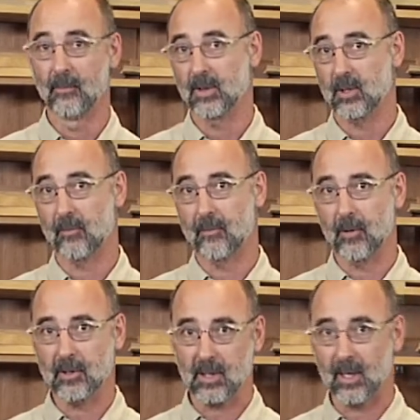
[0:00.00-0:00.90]
So
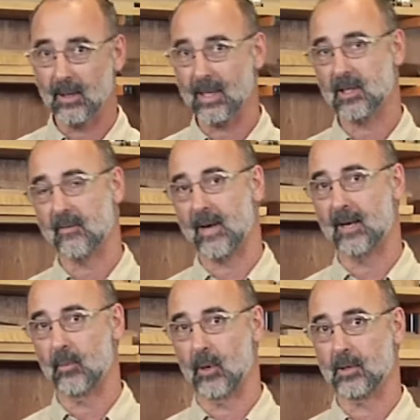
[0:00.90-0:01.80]
first thing, let's
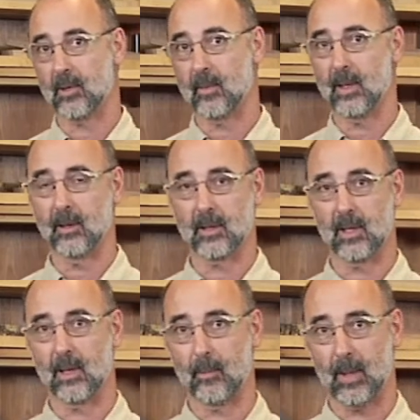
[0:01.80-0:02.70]
divide moisture meters
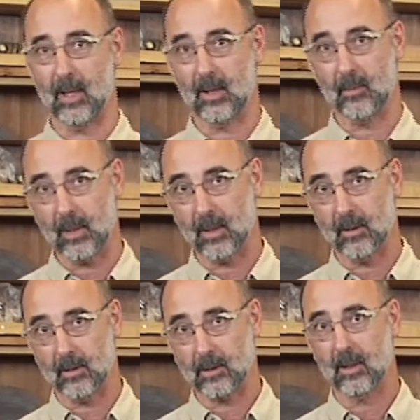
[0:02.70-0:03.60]
into pinned
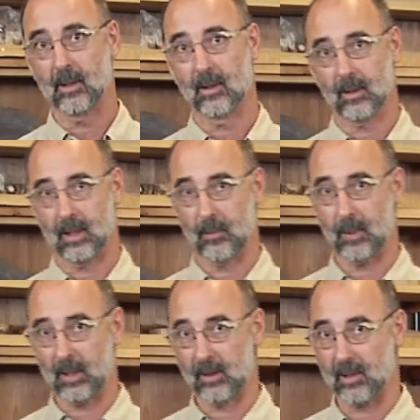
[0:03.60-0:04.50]
meters and
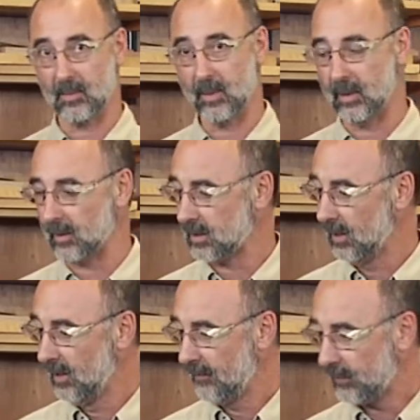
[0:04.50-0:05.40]
pinless meters.
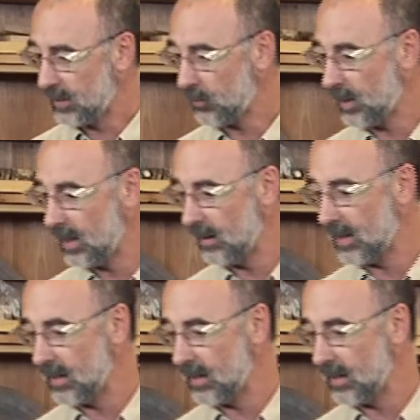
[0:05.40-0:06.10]
This one here on